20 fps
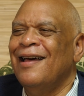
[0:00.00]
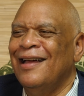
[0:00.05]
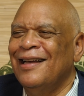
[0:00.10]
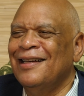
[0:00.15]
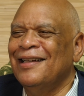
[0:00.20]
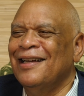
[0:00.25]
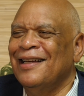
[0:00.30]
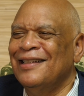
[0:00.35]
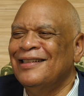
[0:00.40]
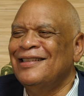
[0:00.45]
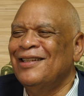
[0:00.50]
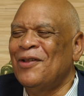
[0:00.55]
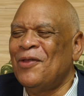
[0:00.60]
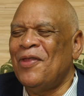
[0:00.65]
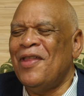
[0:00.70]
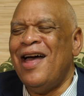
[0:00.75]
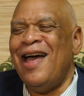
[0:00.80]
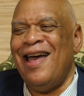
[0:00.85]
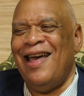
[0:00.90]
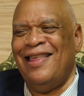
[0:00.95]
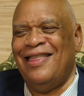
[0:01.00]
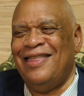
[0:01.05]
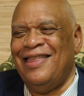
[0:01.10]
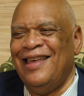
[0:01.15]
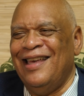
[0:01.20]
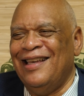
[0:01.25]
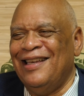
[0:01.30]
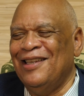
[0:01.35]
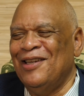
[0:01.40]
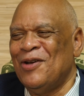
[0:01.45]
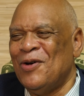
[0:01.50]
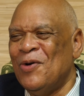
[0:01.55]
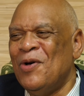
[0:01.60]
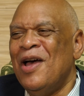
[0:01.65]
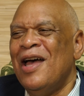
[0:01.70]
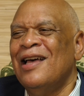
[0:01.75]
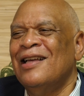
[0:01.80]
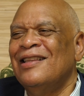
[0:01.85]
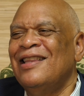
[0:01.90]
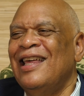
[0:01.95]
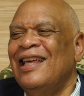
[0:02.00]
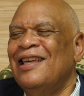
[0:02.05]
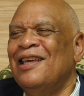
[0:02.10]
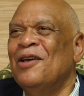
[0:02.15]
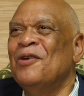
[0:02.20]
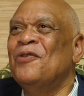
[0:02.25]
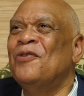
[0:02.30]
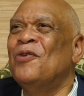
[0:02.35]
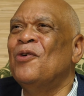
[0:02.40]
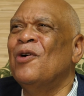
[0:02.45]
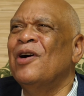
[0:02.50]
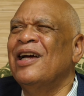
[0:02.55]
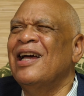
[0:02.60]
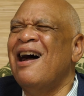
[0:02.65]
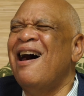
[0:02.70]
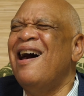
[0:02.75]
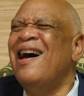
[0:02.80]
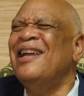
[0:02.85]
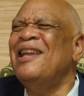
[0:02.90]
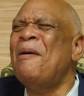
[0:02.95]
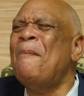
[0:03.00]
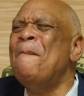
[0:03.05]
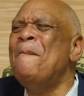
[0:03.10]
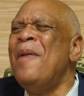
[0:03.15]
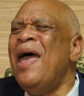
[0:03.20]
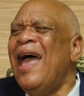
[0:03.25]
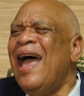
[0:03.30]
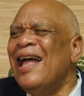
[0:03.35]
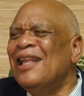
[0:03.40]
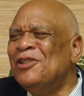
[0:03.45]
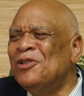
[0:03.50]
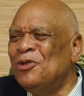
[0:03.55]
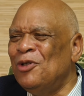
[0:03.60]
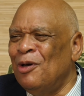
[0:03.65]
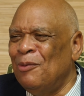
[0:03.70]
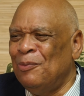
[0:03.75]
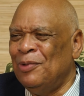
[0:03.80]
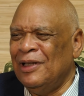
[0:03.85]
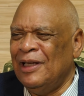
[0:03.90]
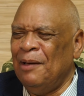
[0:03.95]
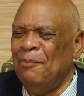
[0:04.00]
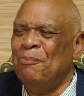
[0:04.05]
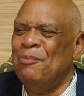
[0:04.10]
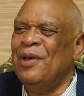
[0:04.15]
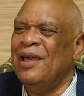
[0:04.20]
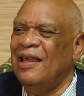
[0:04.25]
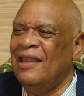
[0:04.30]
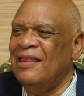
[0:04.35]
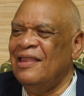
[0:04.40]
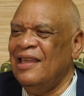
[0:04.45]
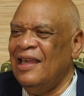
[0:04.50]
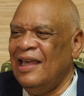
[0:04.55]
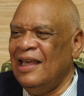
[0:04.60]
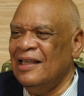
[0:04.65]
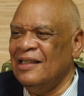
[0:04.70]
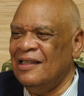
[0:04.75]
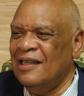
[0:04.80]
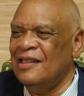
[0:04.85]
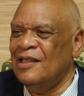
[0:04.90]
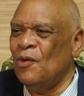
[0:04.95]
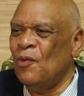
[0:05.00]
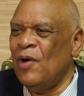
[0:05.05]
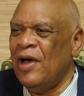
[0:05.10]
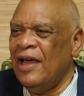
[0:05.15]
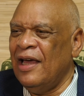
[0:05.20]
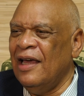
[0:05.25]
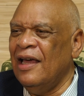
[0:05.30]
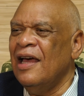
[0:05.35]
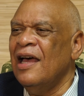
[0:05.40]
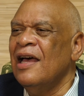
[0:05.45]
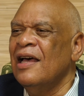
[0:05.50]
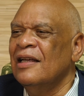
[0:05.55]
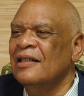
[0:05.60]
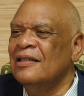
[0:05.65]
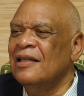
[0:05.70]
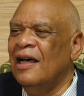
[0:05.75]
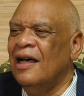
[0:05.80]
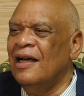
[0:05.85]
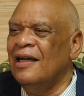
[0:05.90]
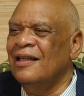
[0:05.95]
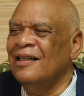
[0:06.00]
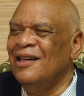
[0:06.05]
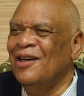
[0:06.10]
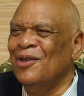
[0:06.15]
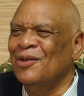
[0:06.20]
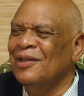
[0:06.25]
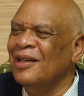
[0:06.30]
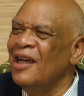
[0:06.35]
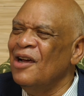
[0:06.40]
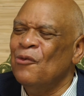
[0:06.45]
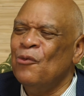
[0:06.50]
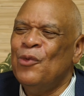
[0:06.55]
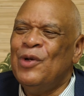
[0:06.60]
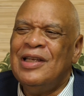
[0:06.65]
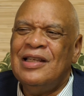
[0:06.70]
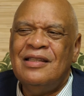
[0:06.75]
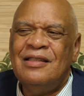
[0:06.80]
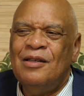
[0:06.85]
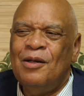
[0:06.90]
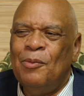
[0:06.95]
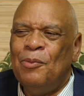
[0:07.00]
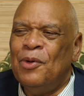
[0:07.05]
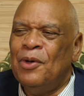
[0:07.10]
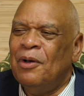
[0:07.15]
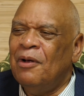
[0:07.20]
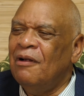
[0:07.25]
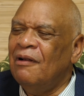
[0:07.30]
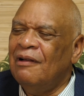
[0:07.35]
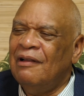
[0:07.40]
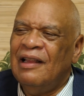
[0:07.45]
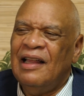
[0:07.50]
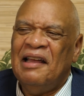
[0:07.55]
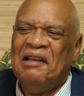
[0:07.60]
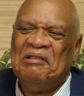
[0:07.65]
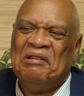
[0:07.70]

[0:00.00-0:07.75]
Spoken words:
And so I think, you know, thinking for unimaginably big things is a way to, you know, reasonable,